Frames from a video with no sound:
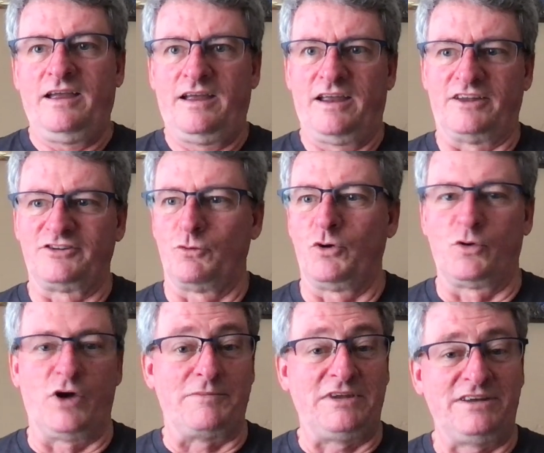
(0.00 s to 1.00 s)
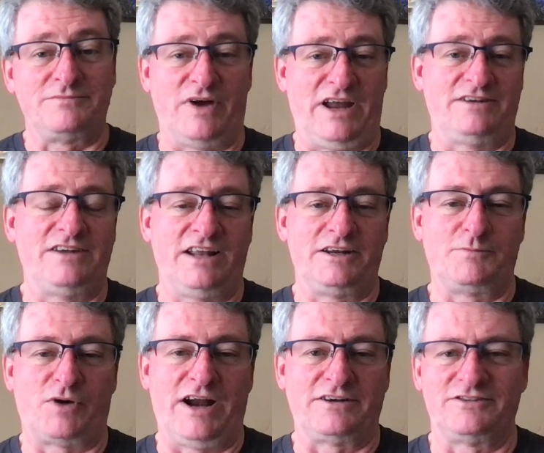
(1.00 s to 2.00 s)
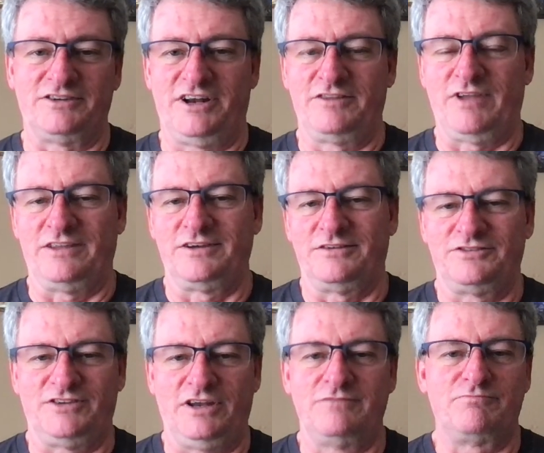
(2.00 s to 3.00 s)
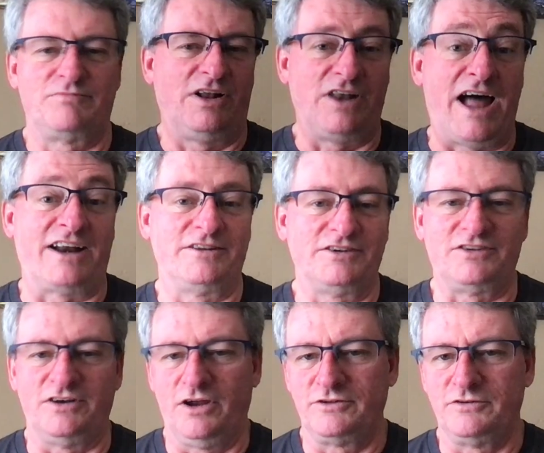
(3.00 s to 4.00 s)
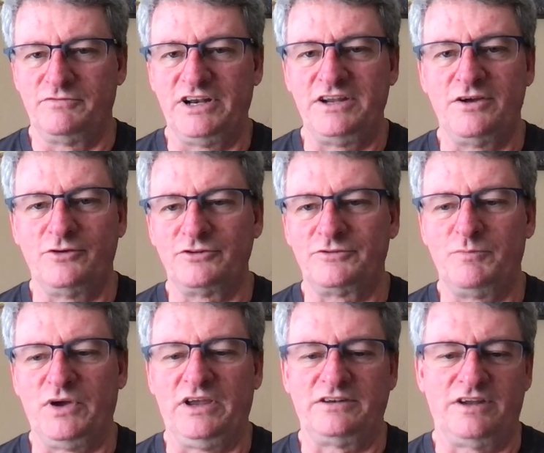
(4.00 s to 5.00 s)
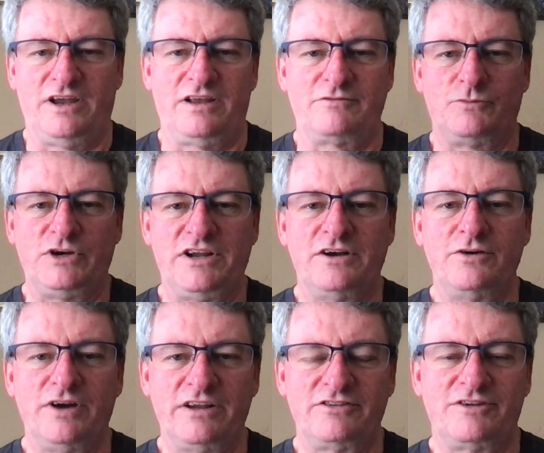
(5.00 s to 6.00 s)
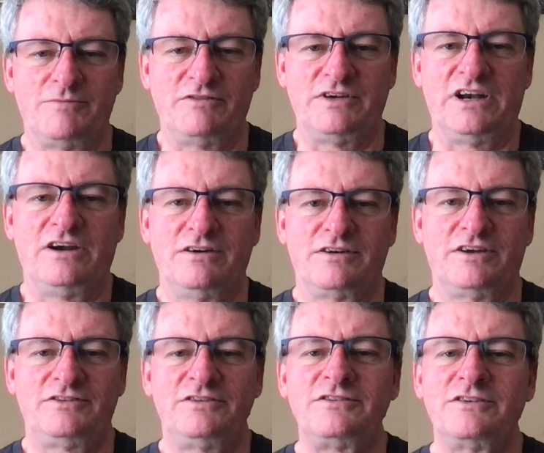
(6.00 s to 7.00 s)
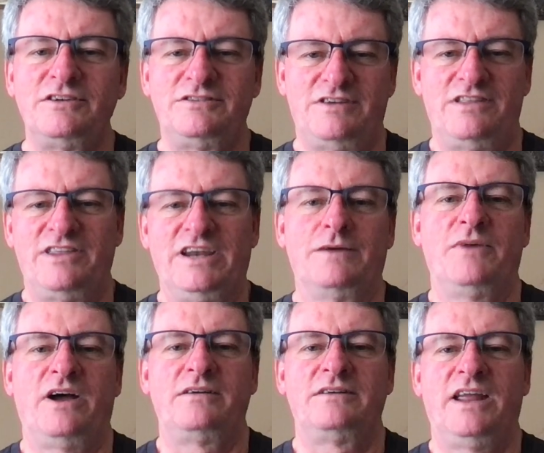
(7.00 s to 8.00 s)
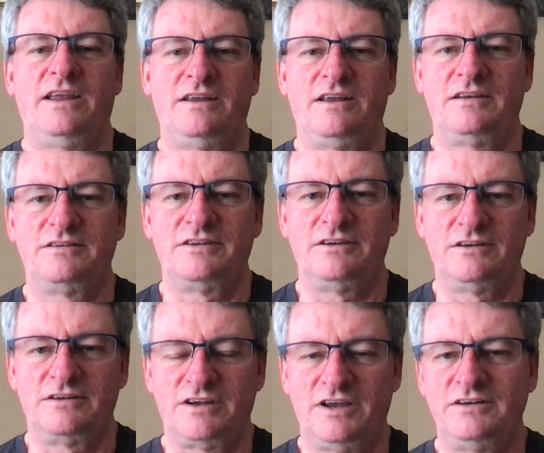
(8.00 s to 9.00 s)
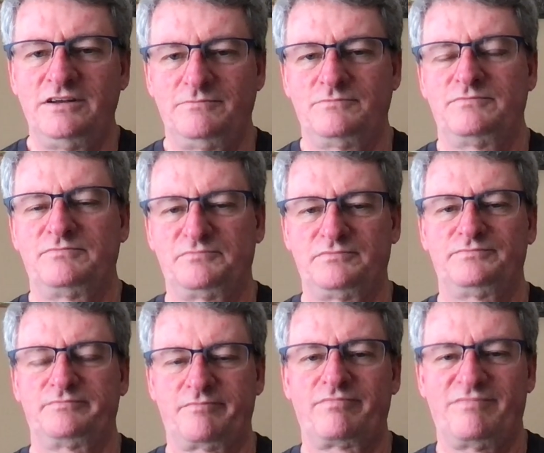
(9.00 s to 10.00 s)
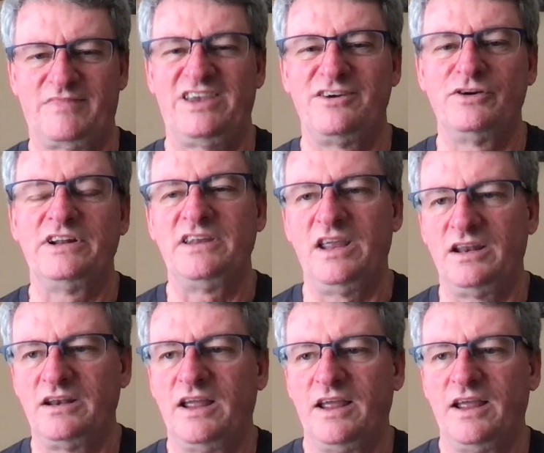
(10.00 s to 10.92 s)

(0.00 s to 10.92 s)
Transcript: And so, what do I mean by daily practice? And I think I've said a lot of this in other videos, but I'll reiterate some of it here because it's good to think about and to kind of hear it again.